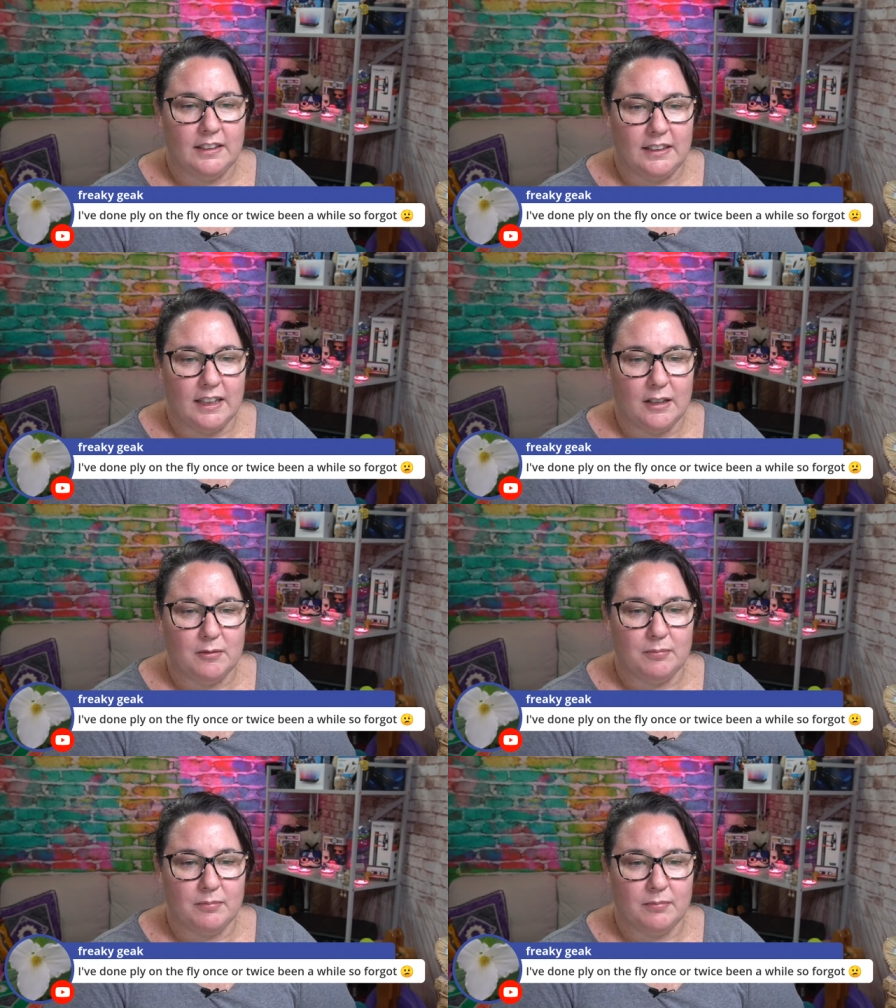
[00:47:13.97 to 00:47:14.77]

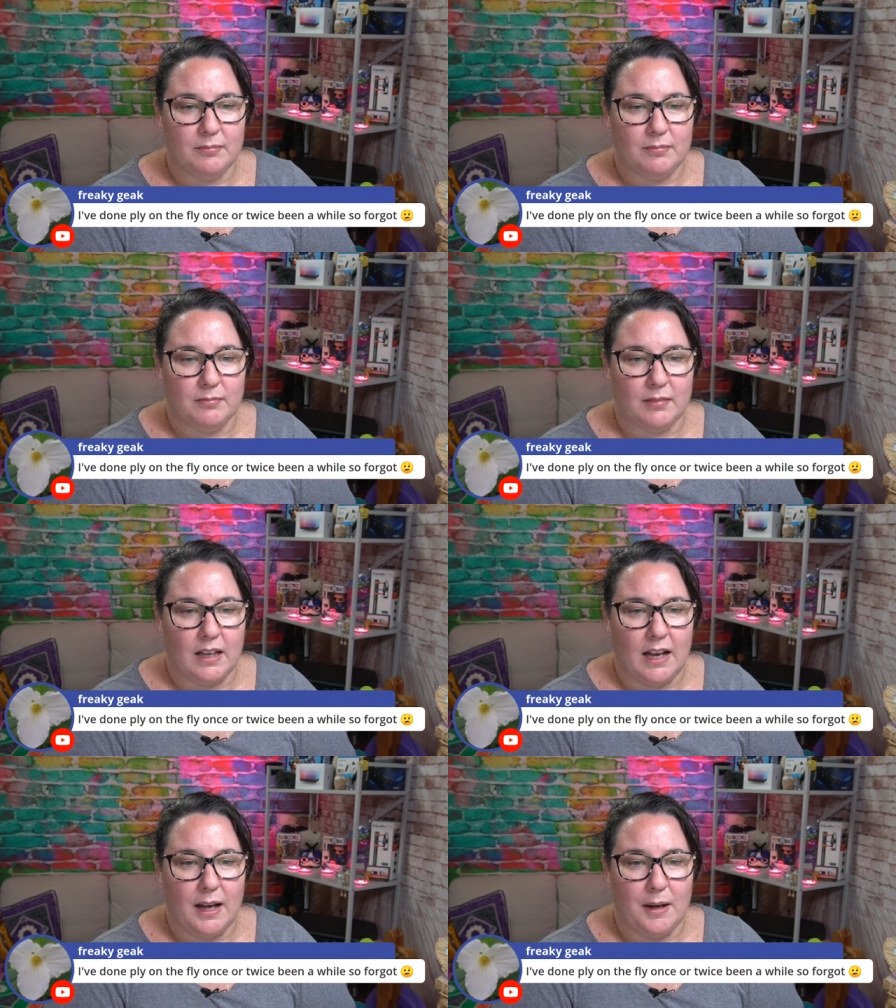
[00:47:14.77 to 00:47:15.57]
Yep.
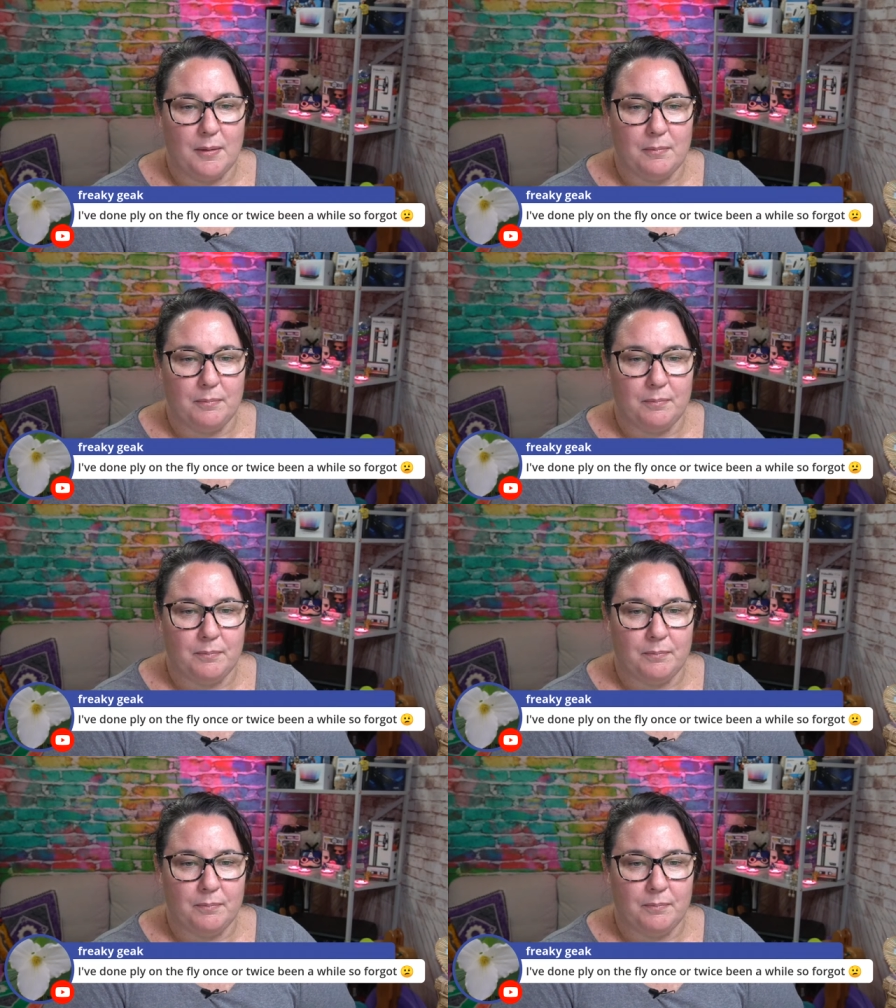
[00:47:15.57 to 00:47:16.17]
Um,